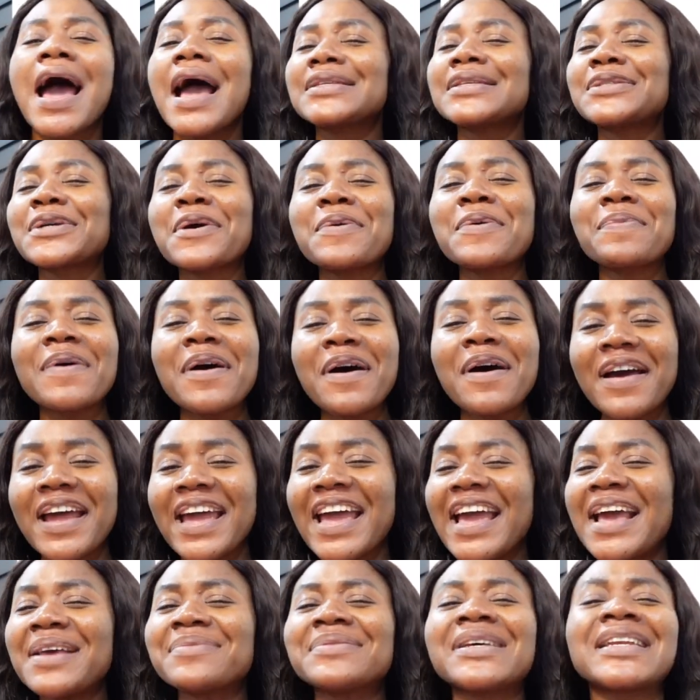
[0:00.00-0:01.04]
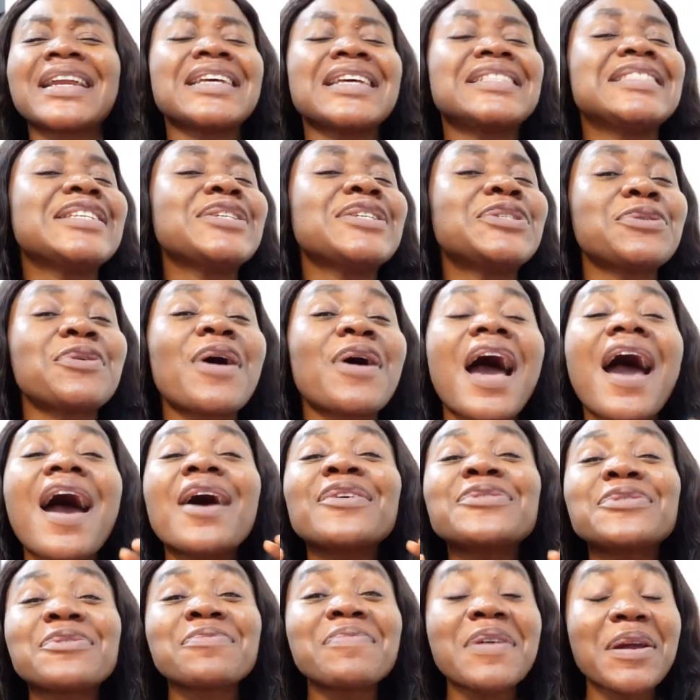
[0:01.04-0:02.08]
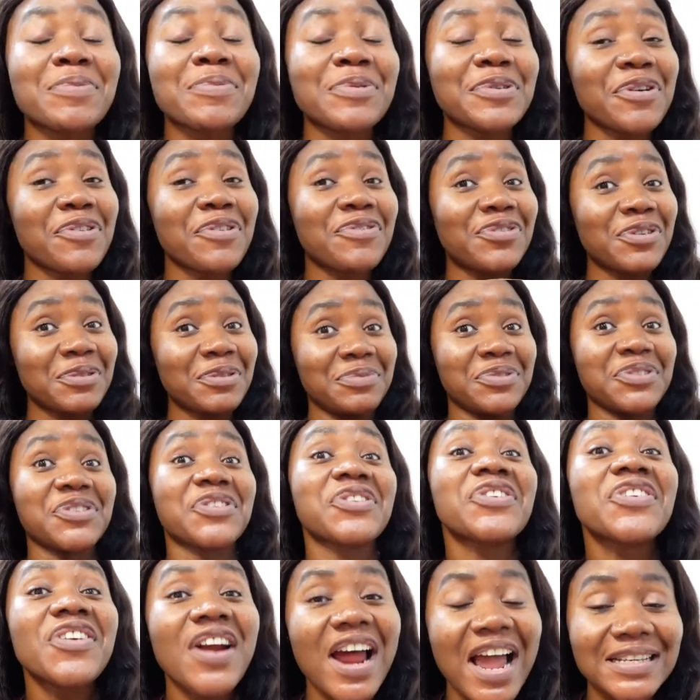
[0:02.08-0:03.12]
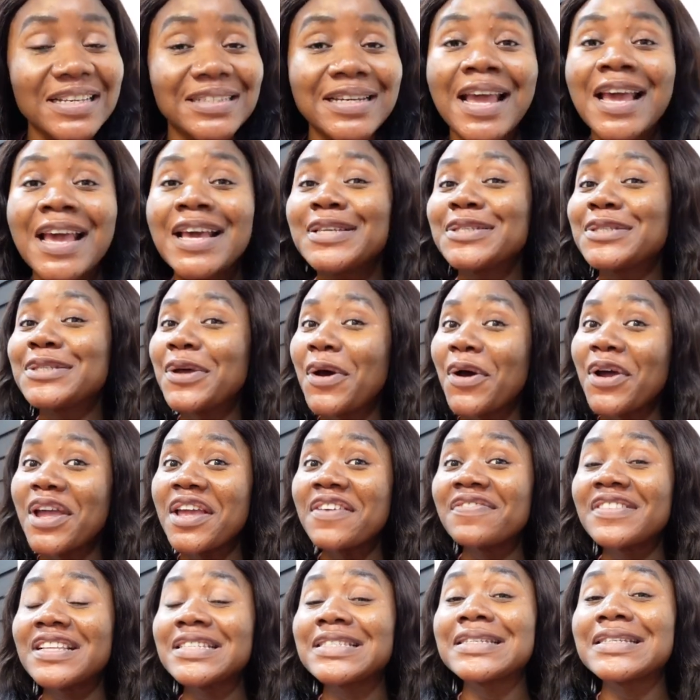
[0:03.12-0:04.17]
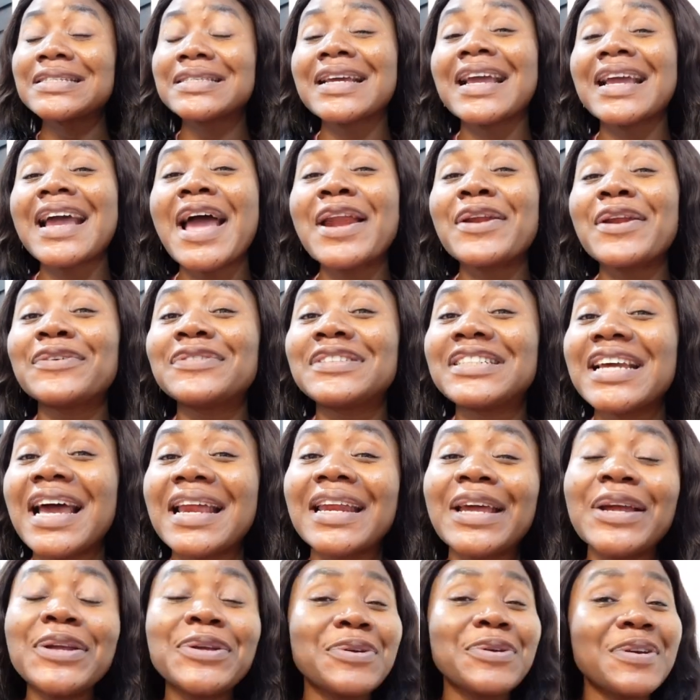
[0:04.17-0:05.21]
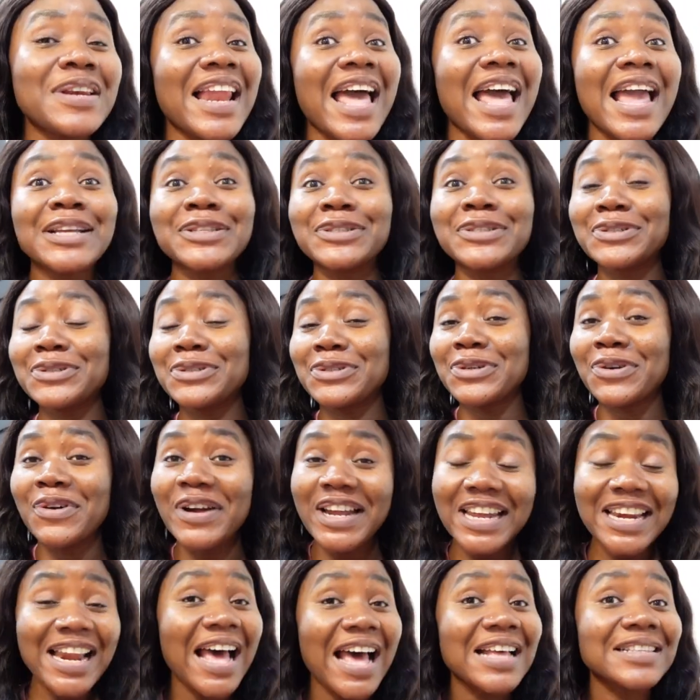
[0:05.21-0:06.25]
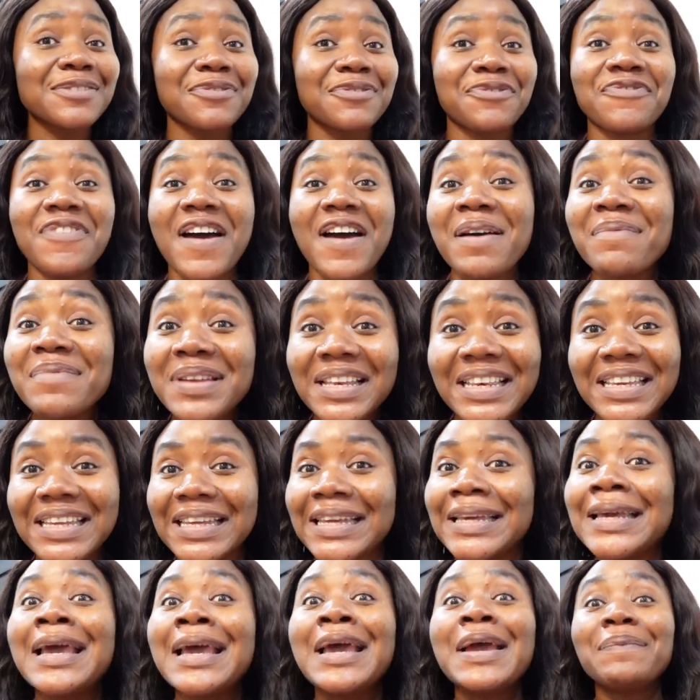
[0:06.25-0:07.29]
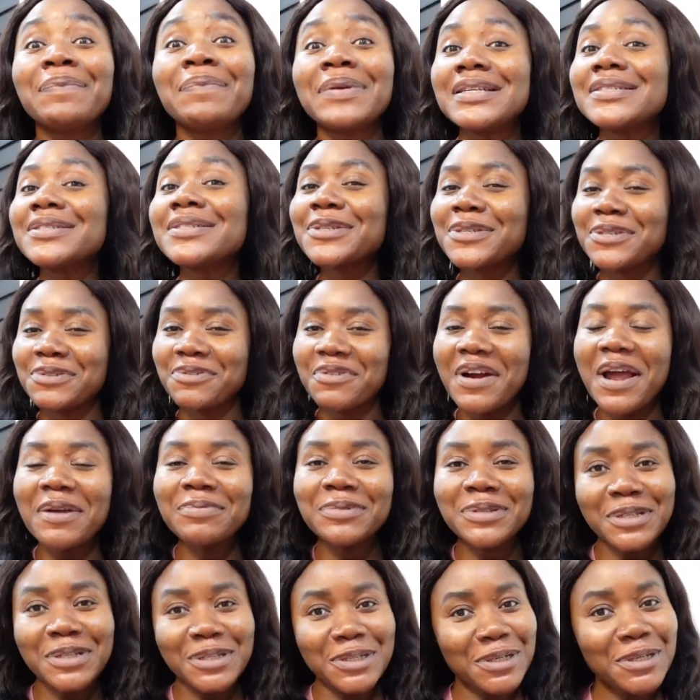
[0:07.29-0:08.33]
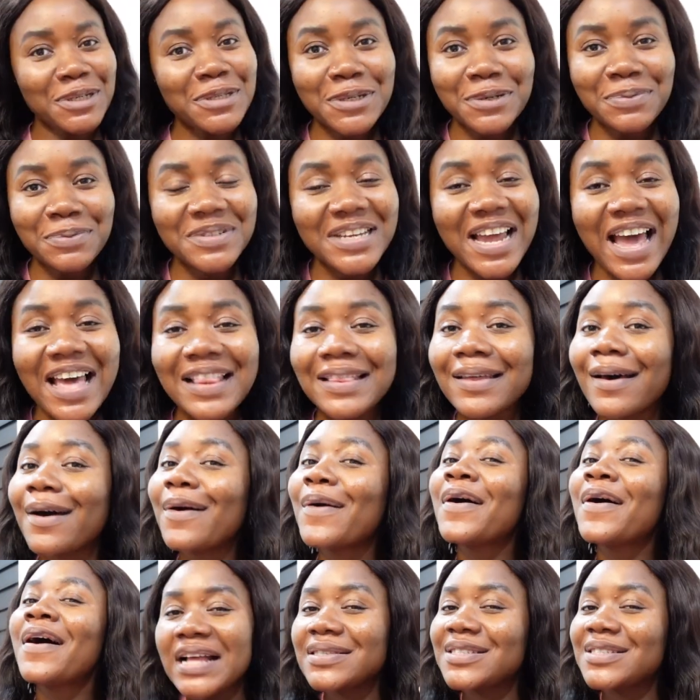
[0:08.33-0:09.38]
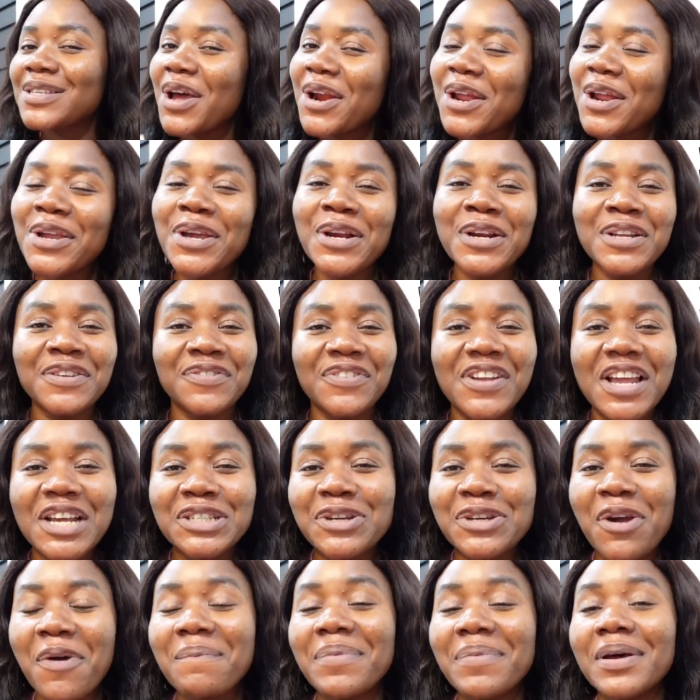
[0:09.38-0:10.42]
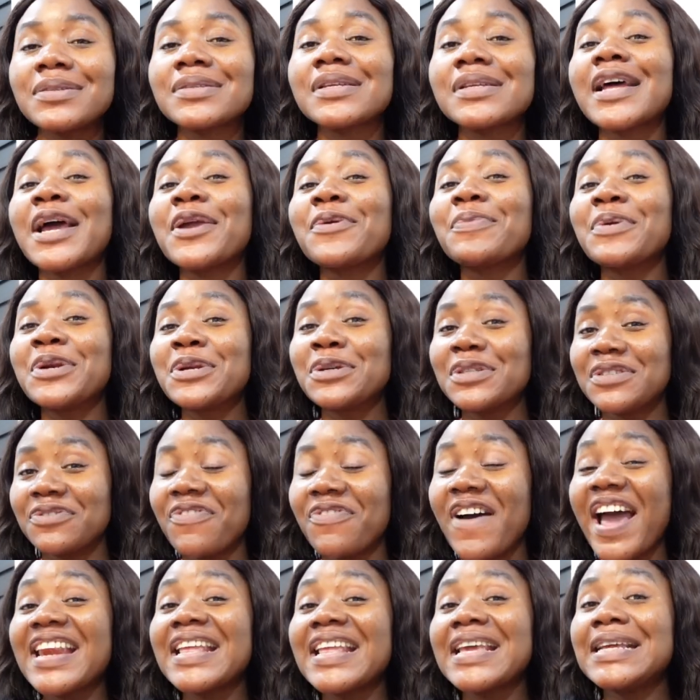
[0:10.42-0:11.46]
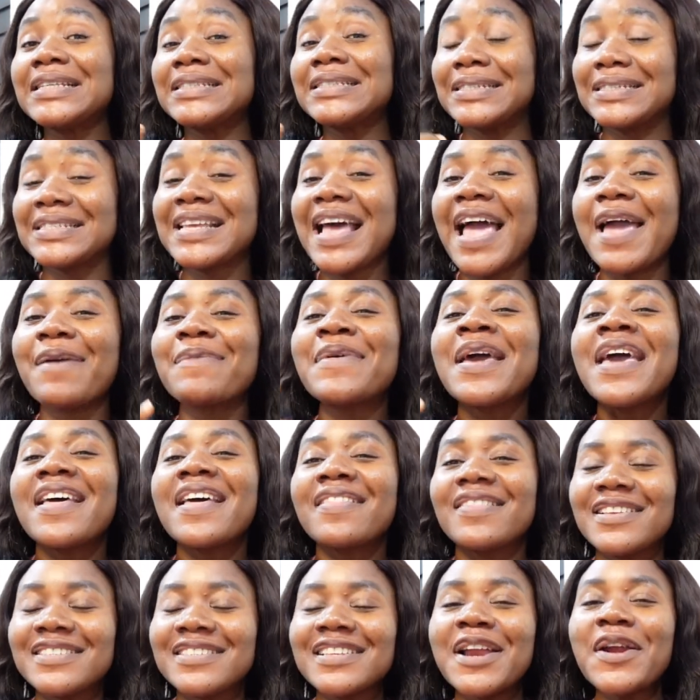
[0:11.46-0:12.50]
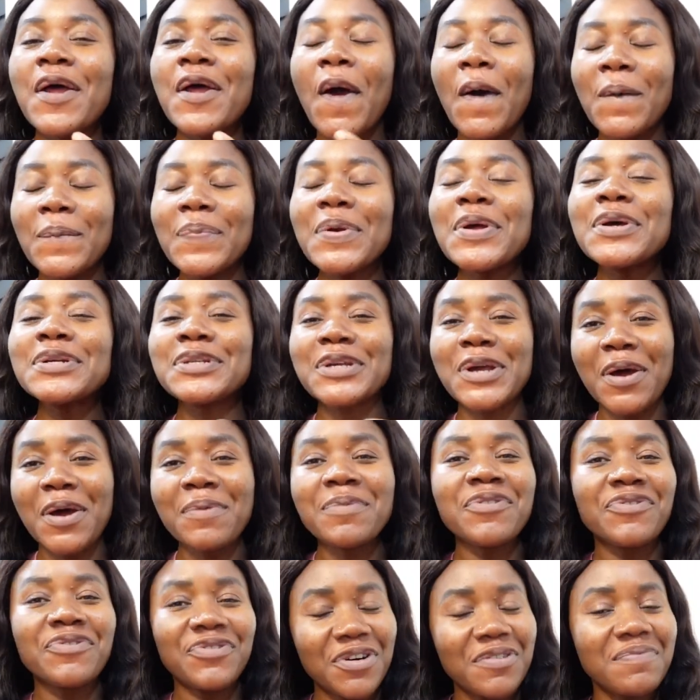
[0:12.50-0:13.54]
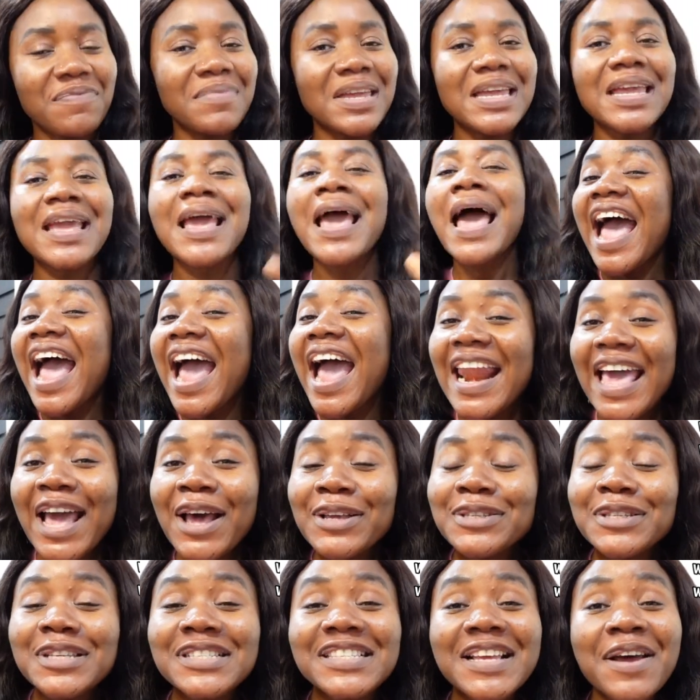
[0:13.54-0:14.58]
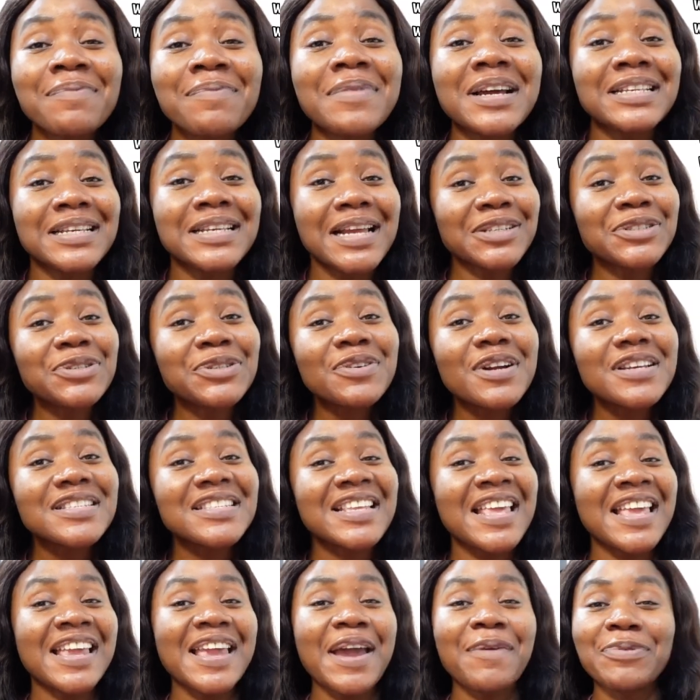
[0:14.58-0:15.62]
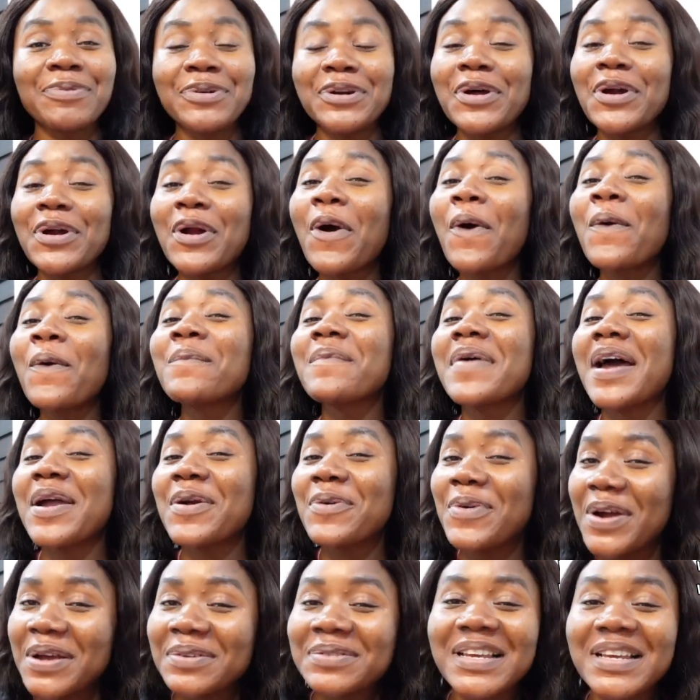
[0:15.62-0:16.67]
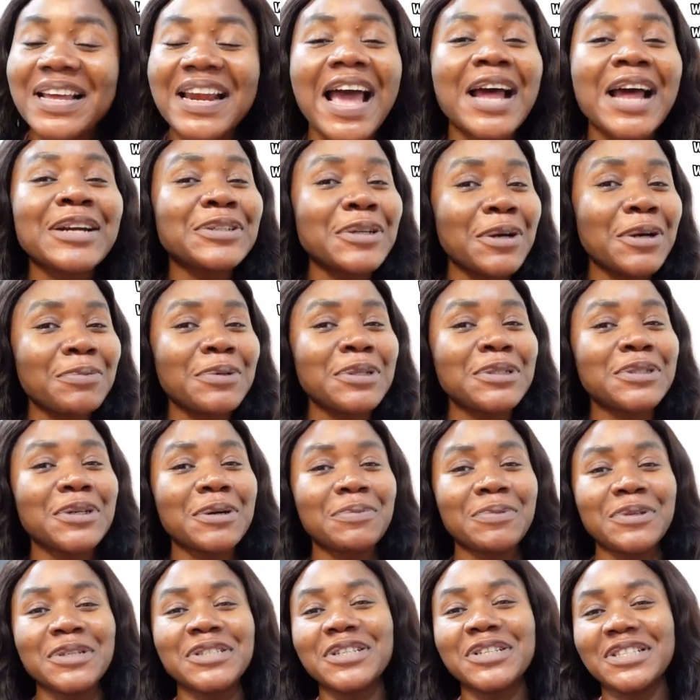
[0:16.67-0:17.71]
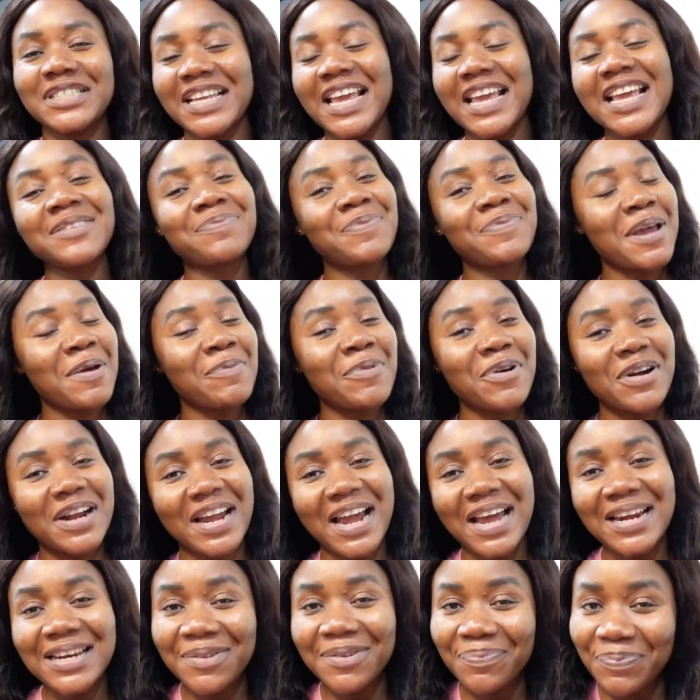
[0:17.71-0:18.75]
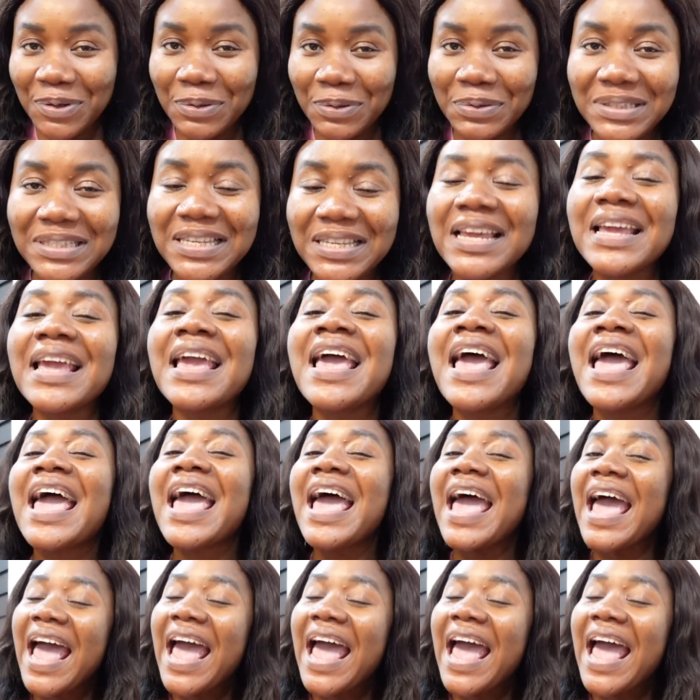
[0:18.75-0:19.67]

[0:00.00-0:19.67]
I talk about hair and I teach you how to make product from scratch. So if this is the kind of channel you like to join as a family, please subscribe to the YouTube channel and turn on your notification bell so that you'll be notified each time there's an upload coming from me. And I also sell my natural skincare product on my website at www.hbmorganicbeauty.